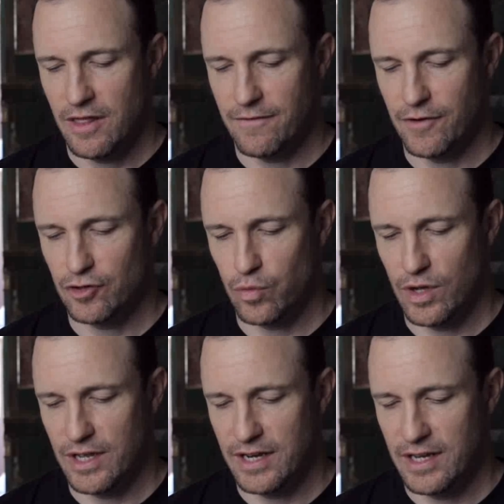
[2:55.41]
The first
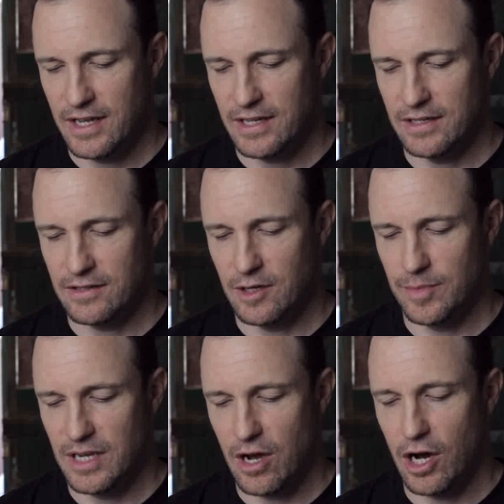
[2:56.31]
one is going
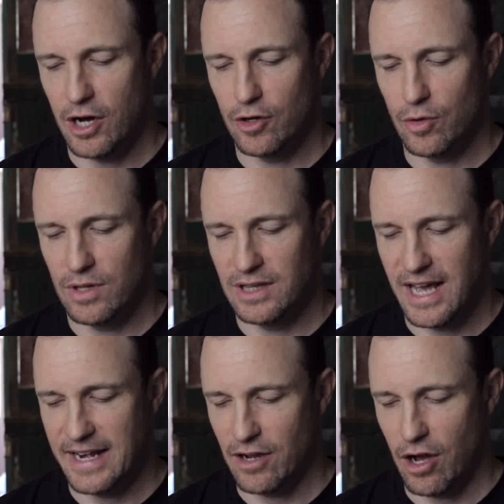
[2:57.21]
to be Auto
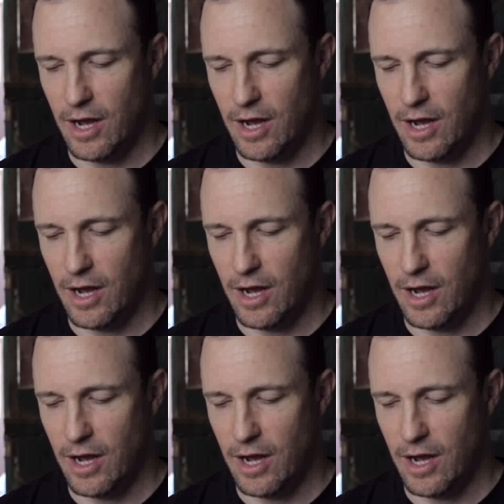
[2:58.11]
Lighting